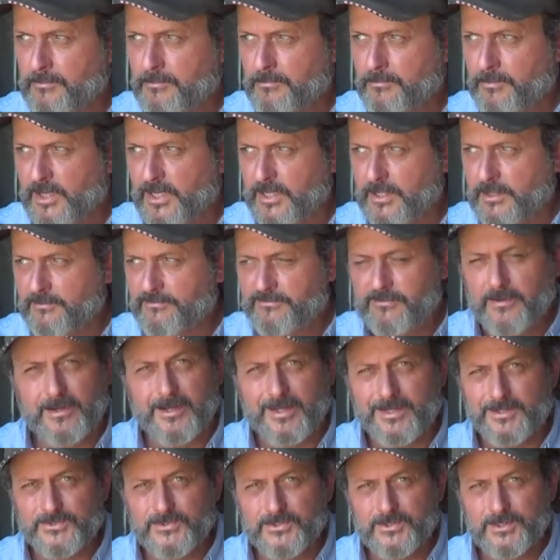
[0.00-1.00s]
But
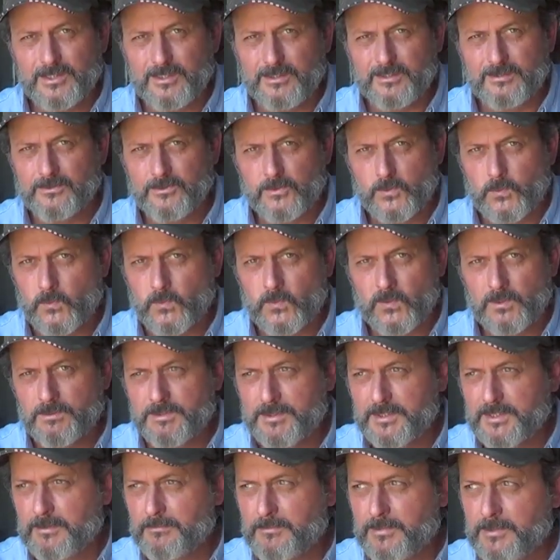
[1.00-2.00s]
financially, no, we're
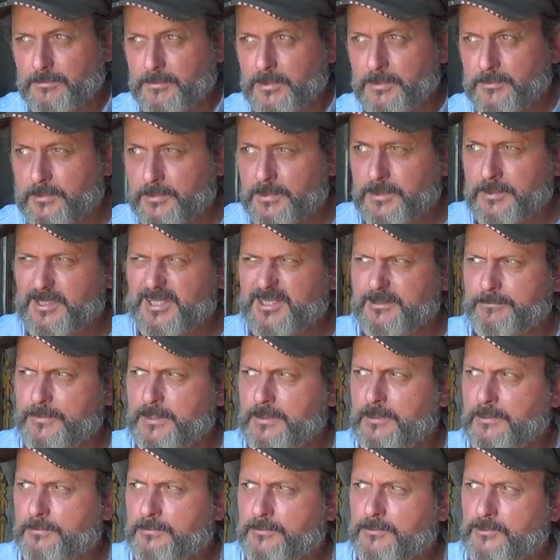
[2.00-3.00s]
in
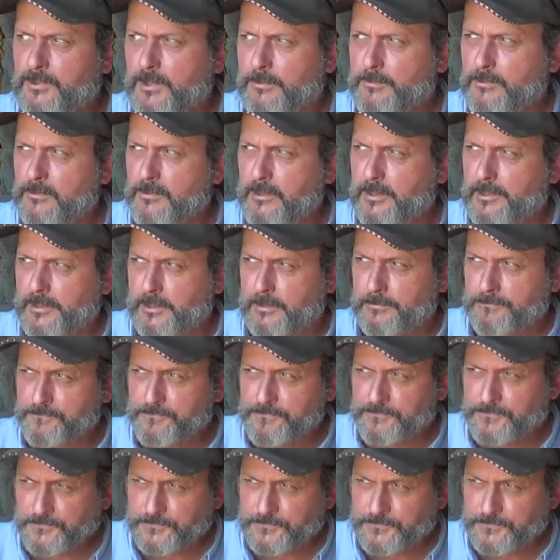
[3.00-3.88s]
deep trouble right now.